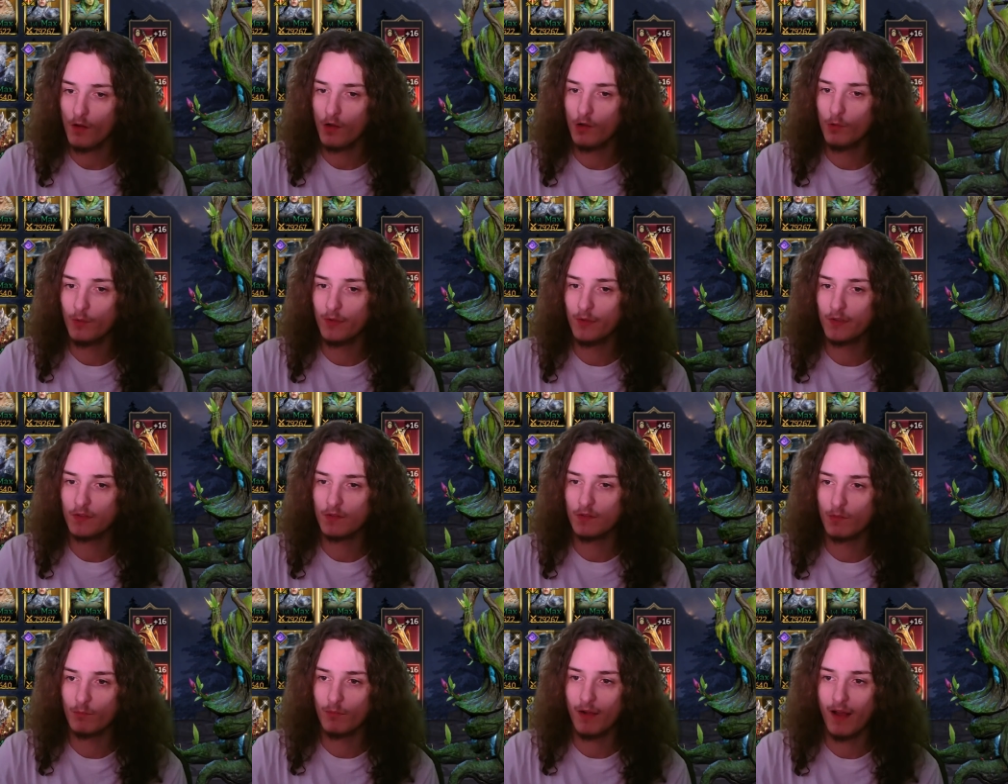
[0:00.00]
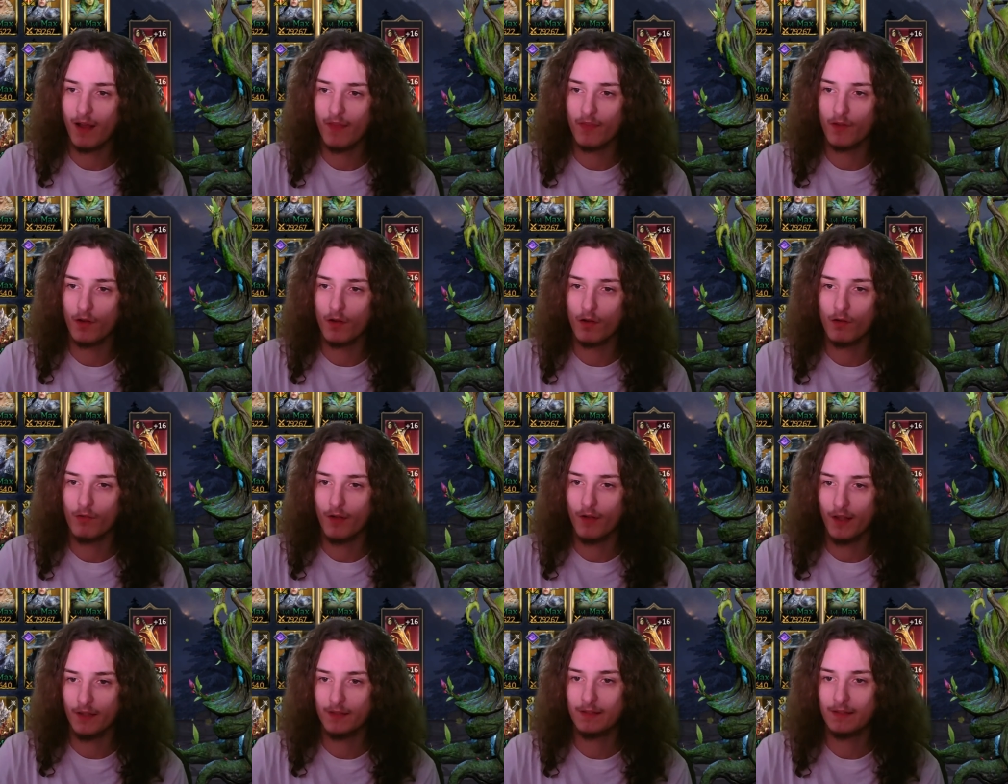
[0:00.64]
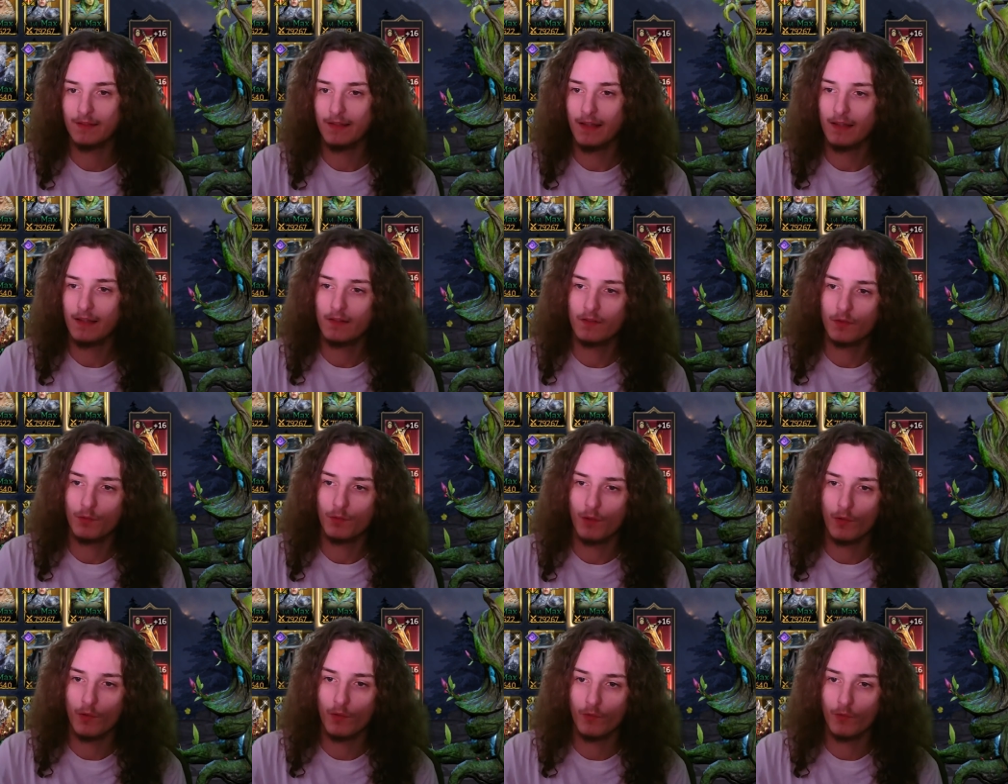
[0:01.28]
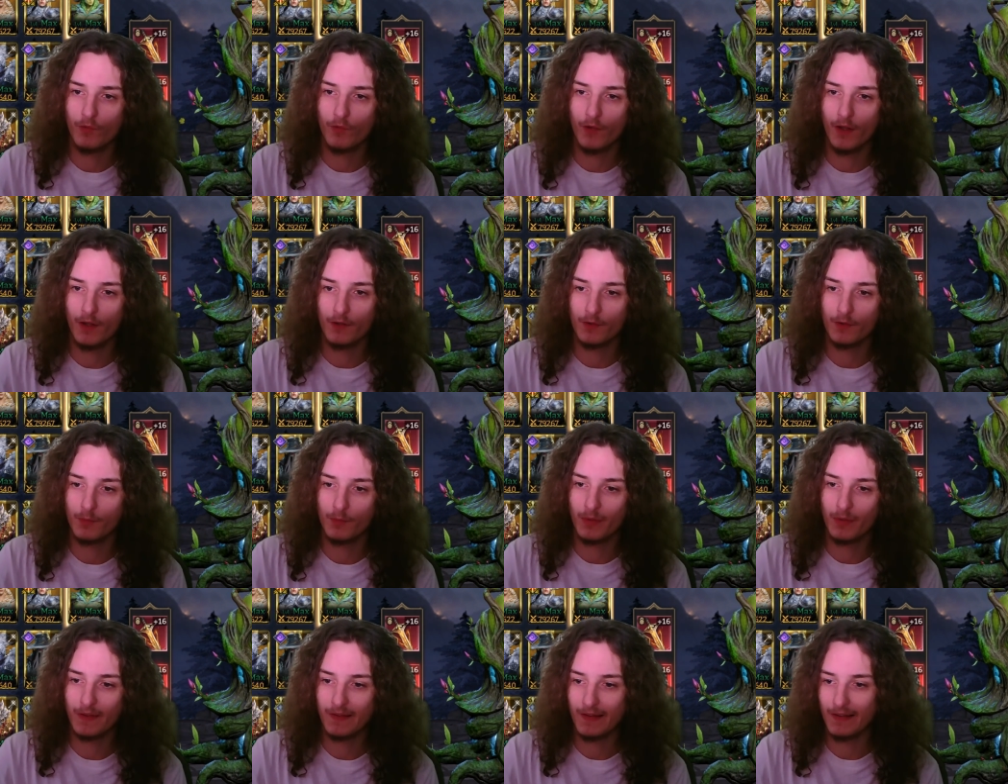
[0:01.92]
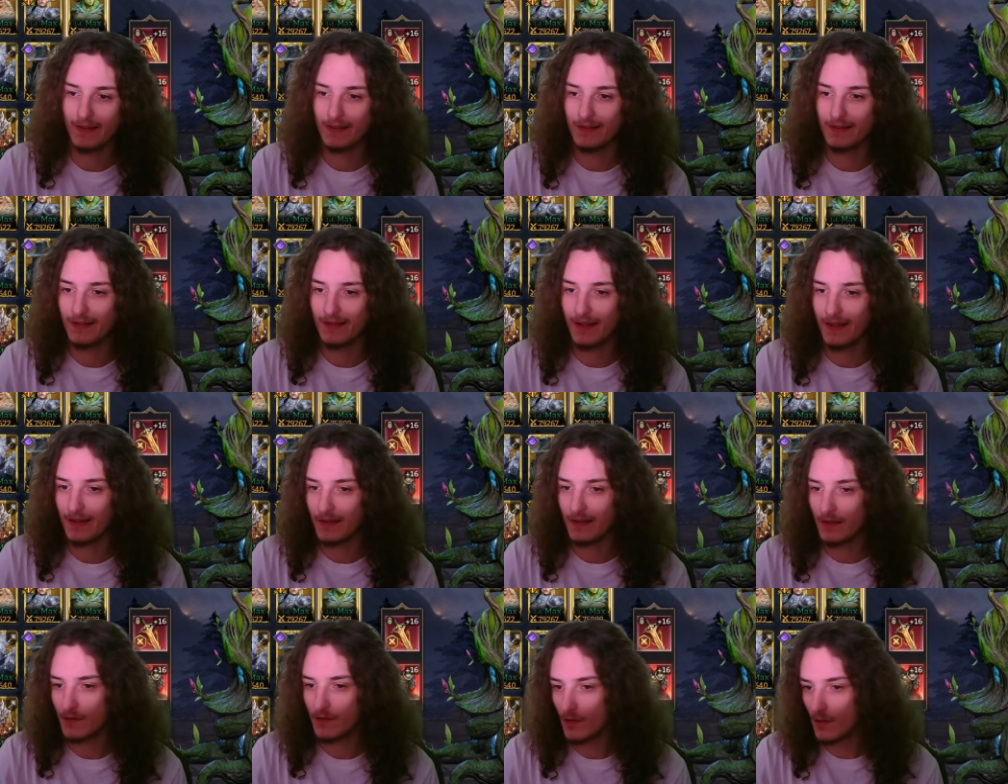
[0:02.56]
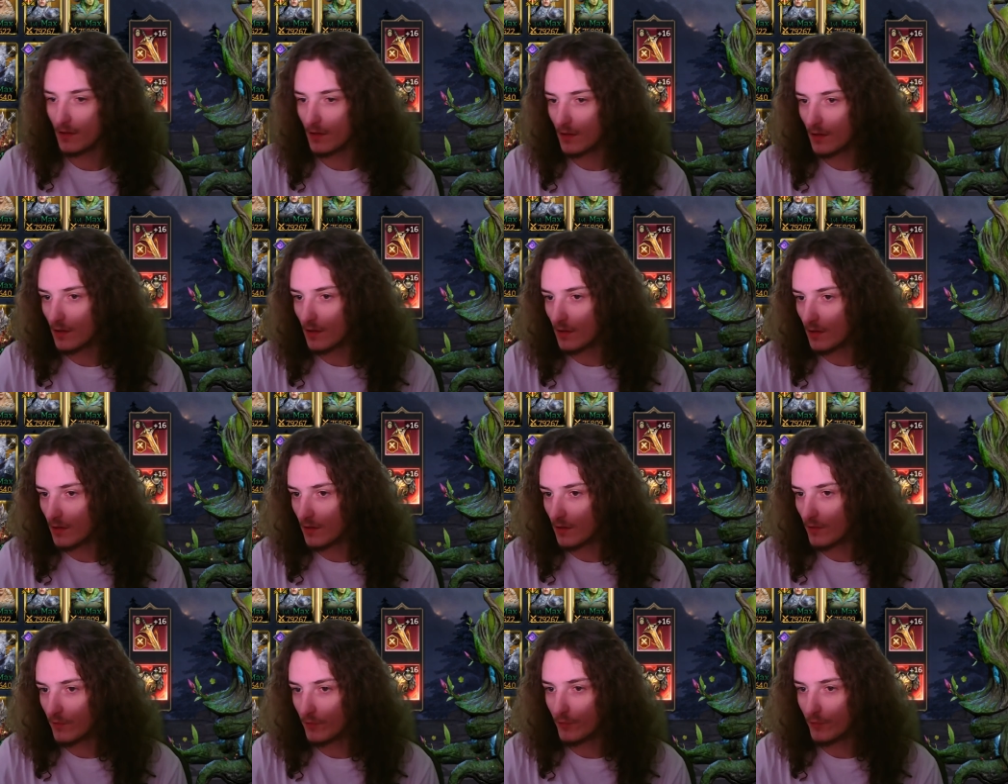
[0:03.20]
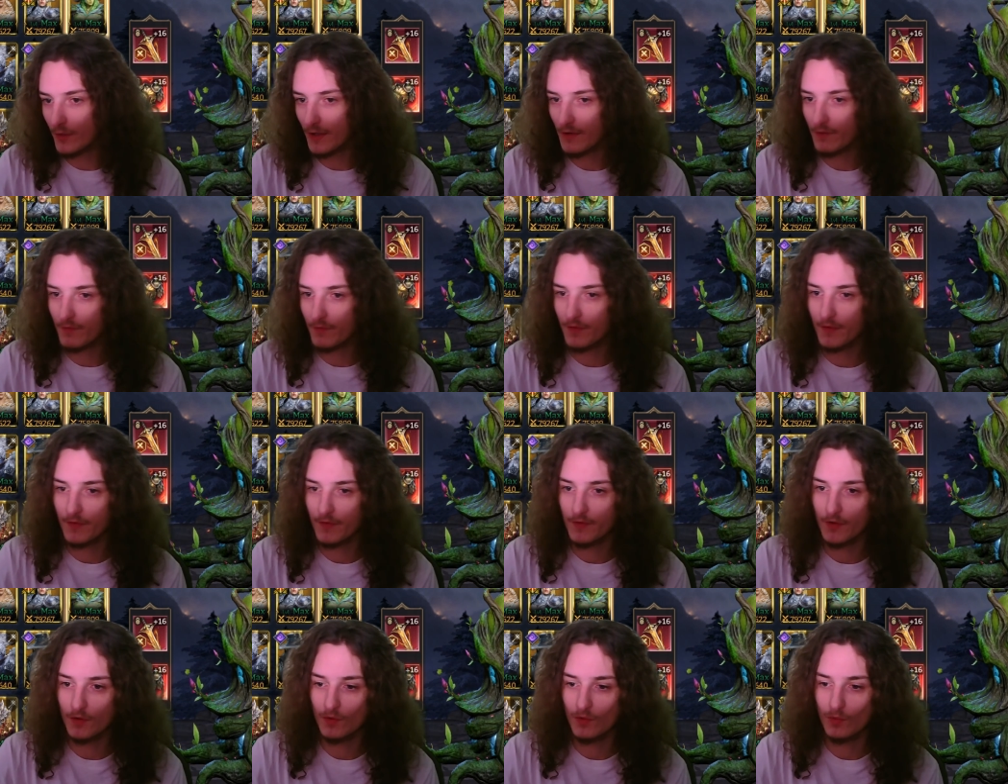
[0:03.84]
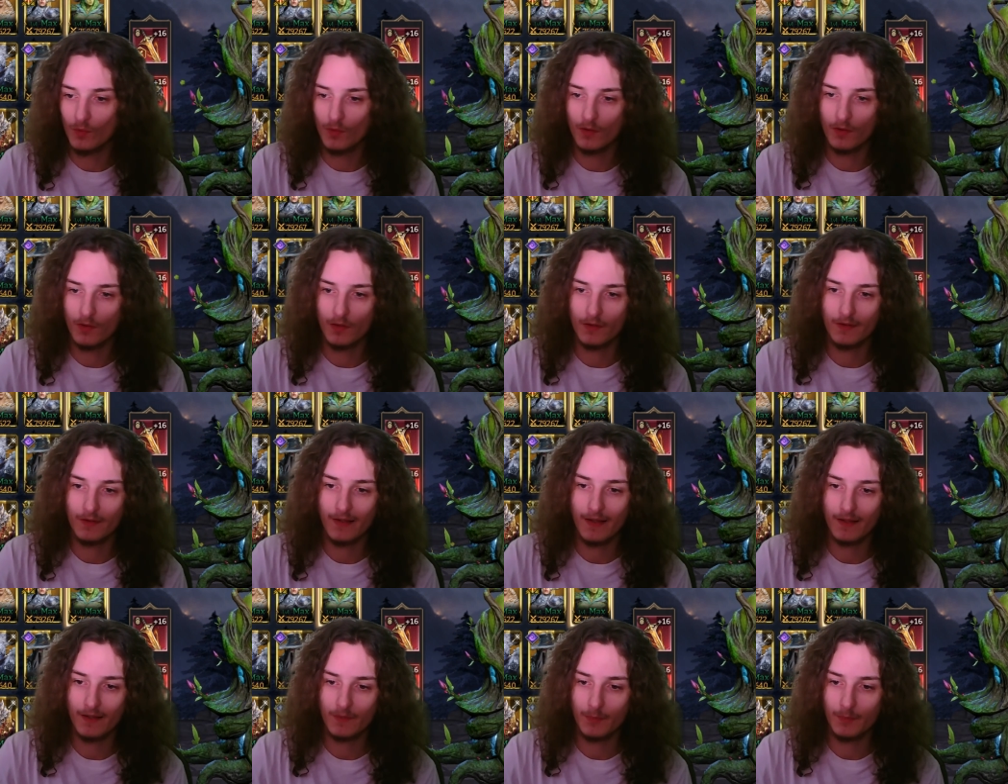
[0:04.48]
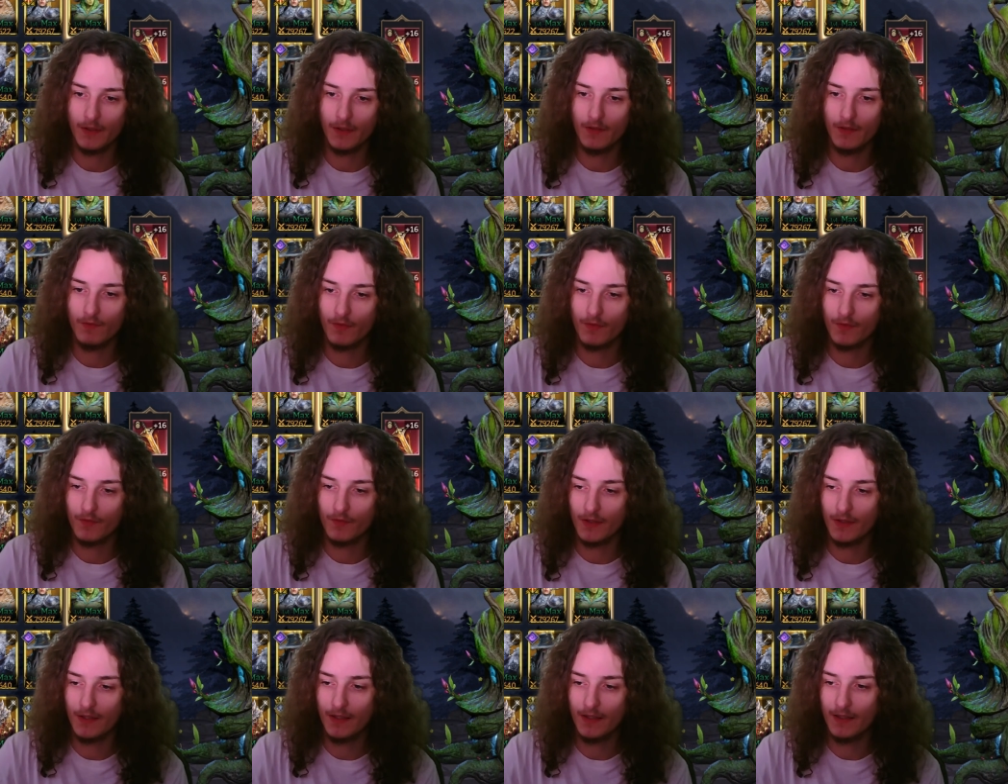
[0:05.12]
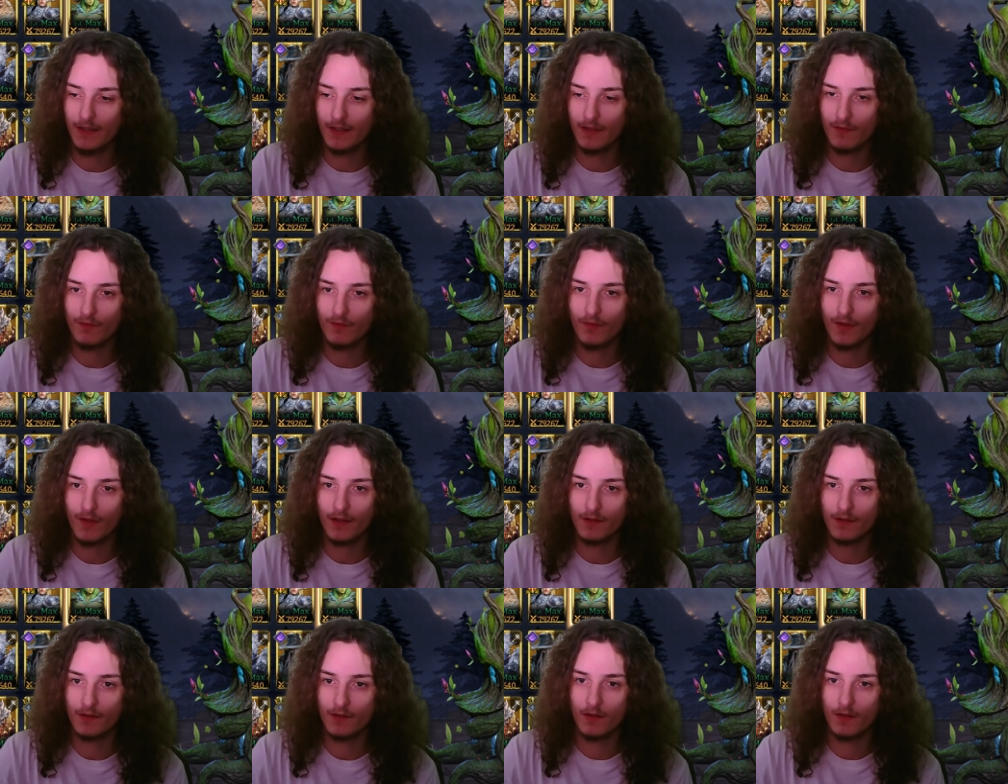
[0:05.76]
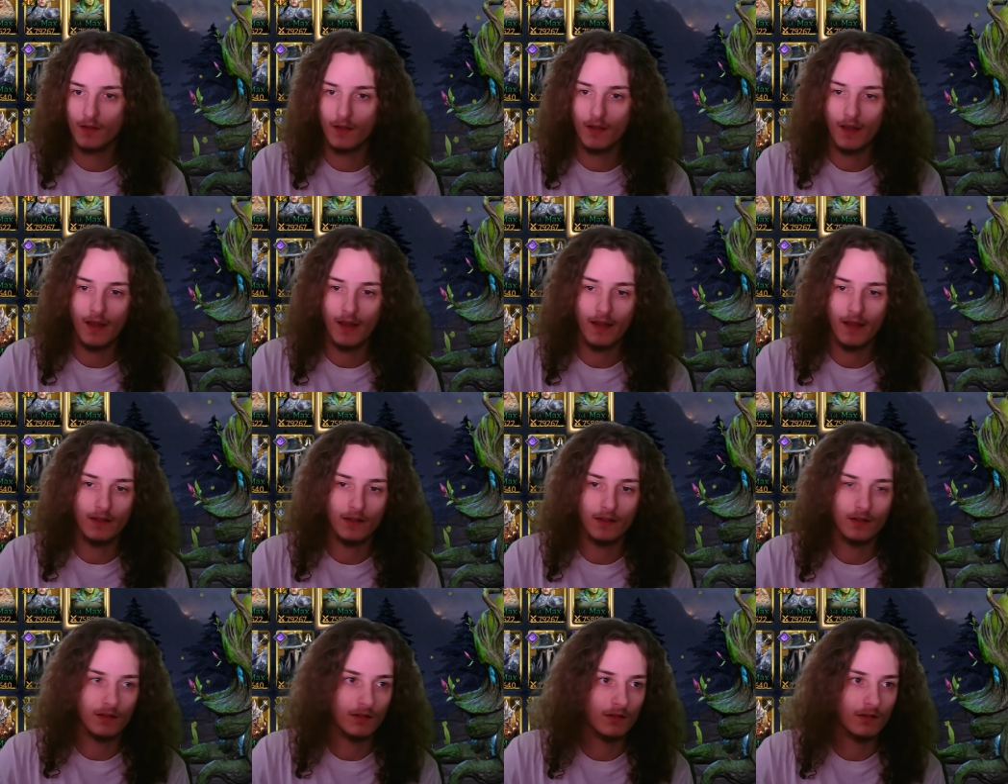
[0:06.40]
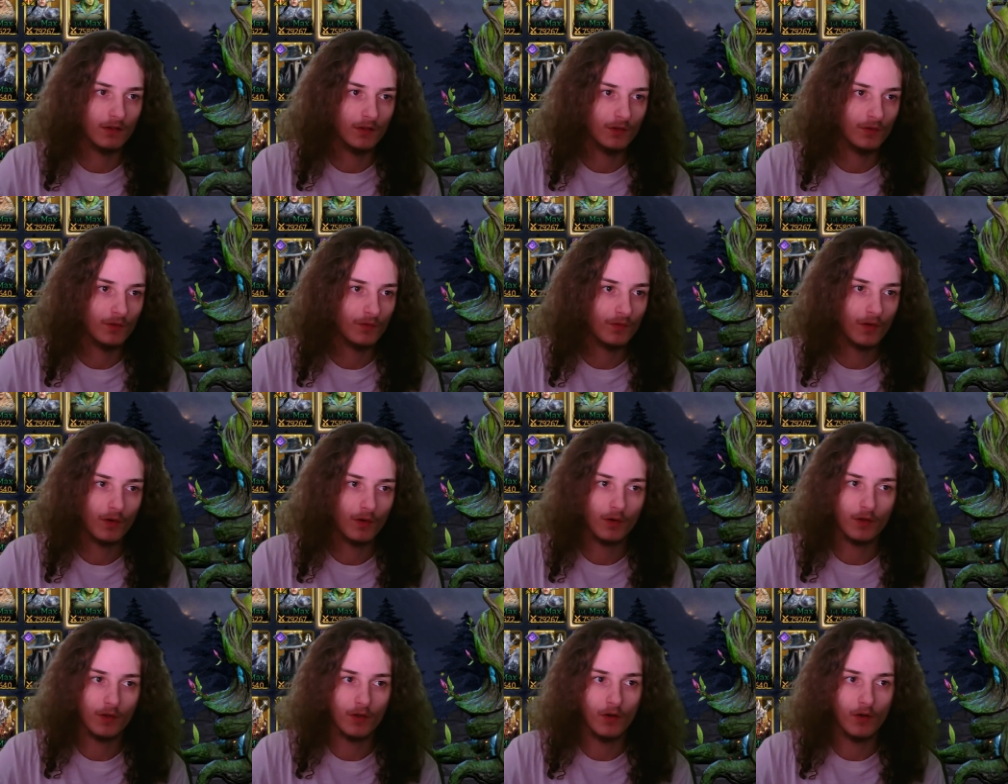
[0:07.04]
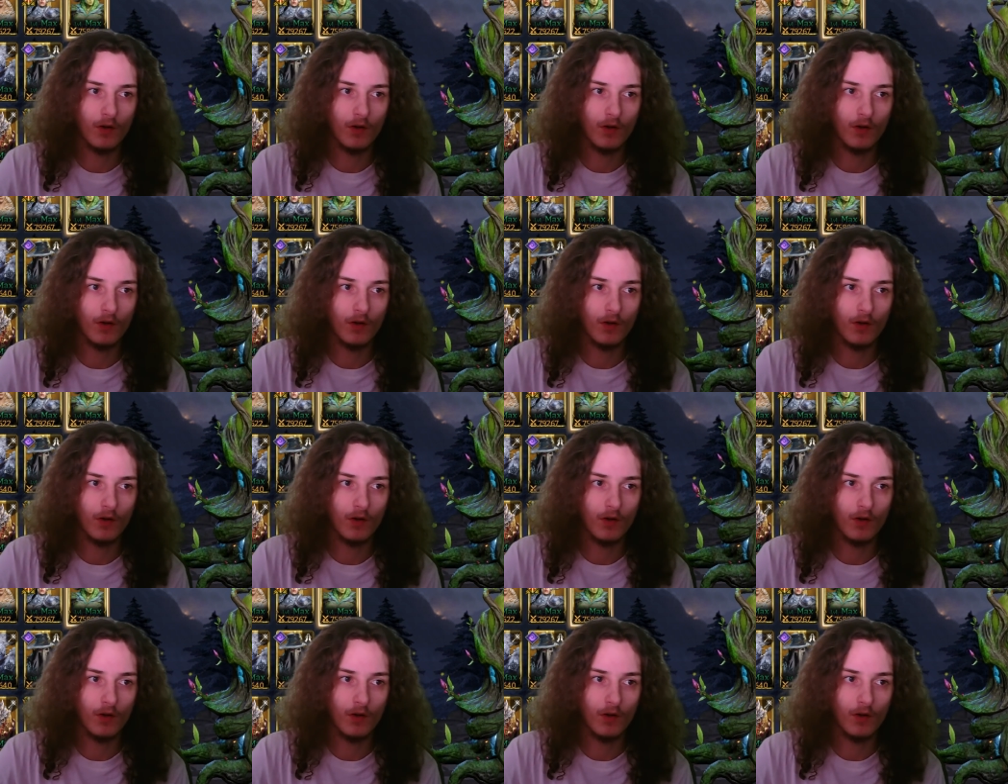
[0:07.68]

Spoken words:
with some rather alright stats, around 300% attack, 352 attack speed, 50 healing effect, and then a Euphoric